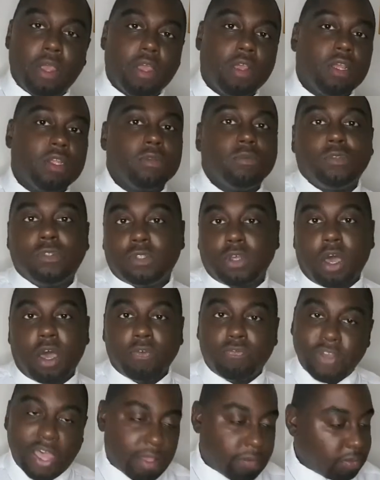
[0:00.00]
and start a
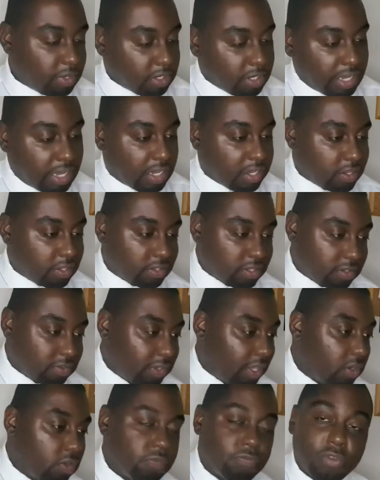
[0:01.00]
family there, this, that
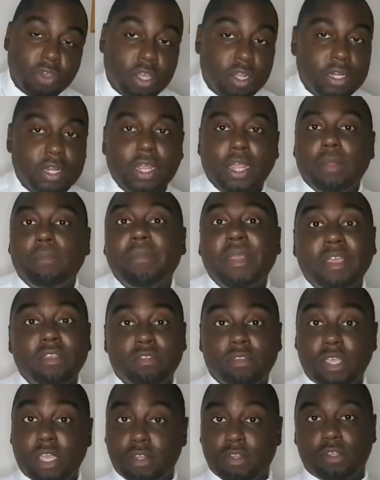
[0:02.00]
and the third. It makes
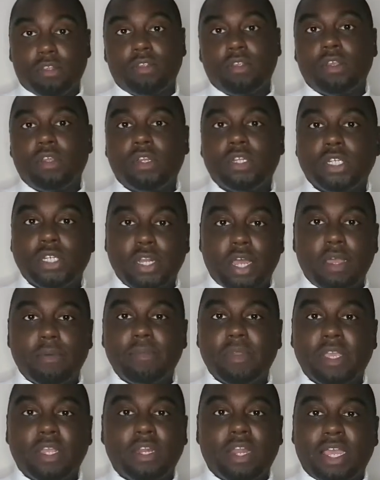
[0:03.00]
sense. Do you know what I
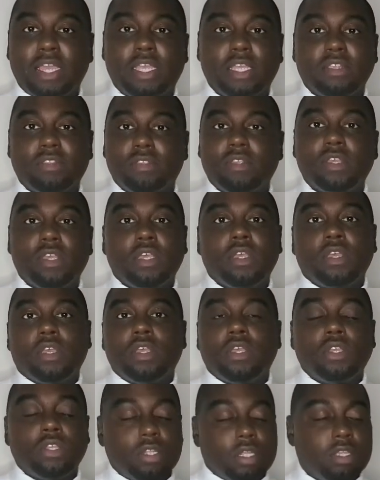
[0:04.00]
mean? Like it's
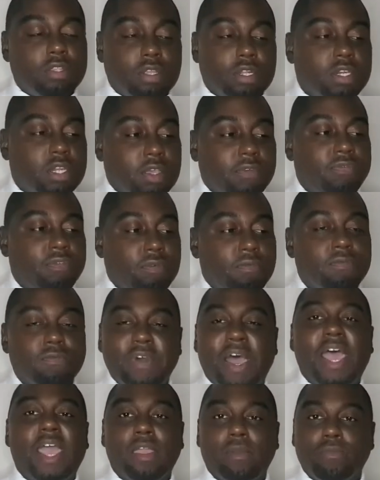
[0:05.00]
a different
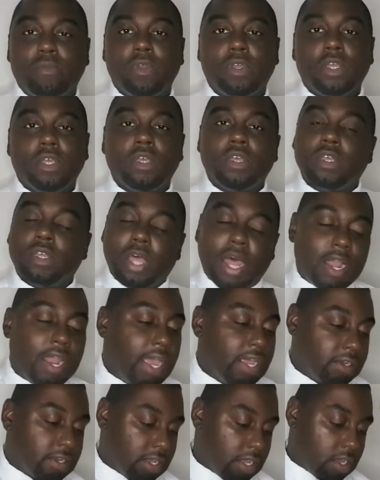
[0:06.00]
vibe. I
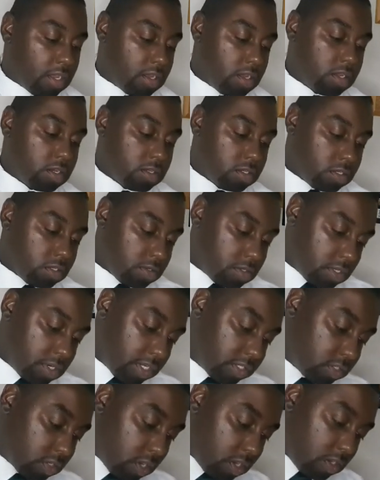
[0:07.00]
like that.
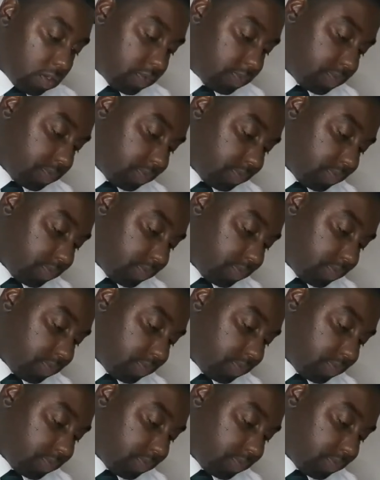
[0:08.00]
Let's go.